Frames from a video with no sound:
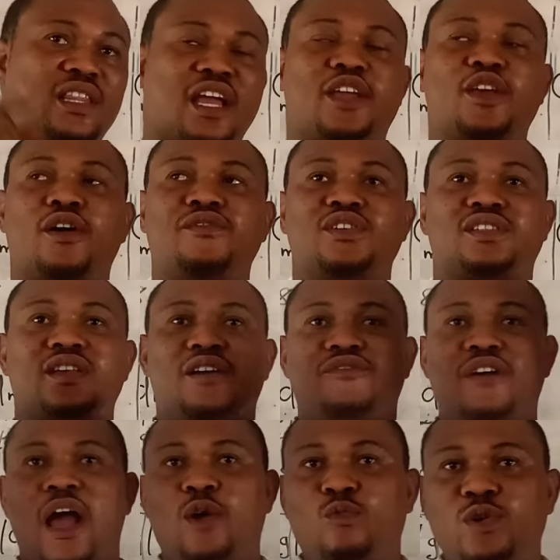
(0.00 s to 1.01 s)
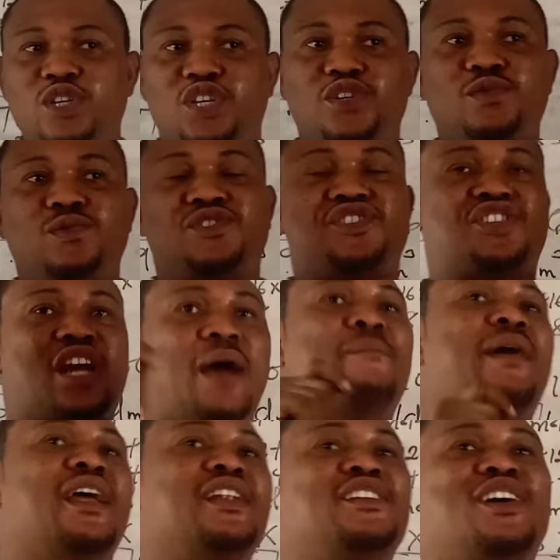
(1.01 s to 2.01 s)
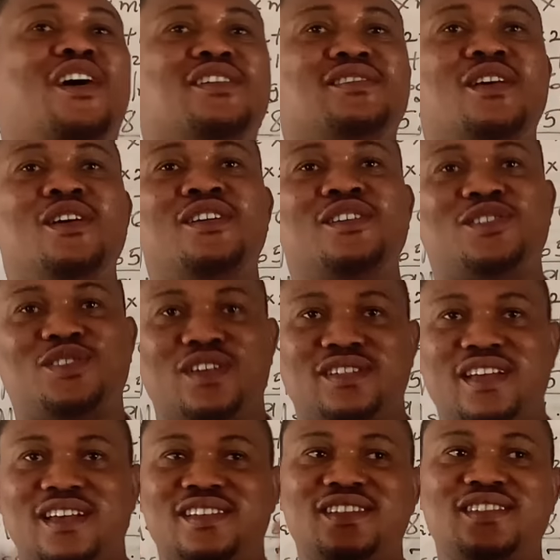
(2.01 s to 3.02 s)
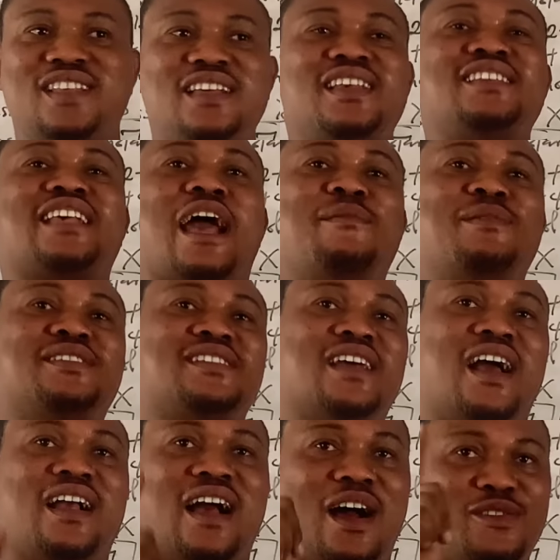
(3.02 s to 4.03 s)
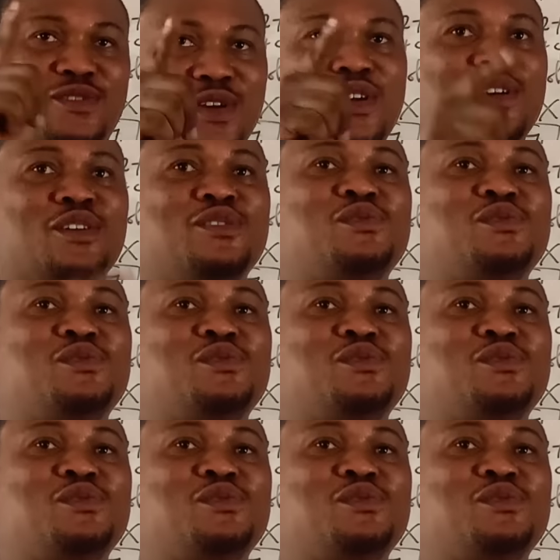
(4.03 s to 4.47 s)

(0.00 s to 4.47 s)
Take care of yourself. I wish you tremendous success. This is Chemistry Hangout.